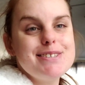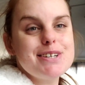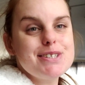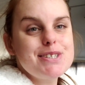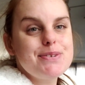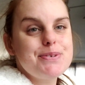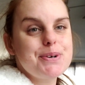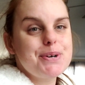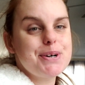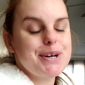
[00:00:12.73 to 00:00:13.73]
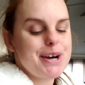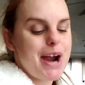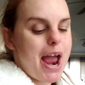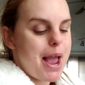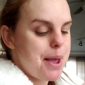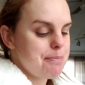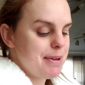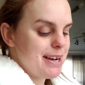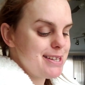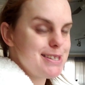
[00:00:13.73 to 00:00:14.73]
just for a
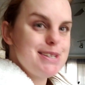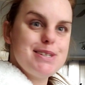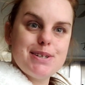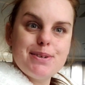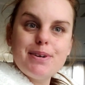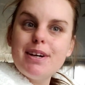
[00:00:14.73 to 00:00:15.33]
minute to do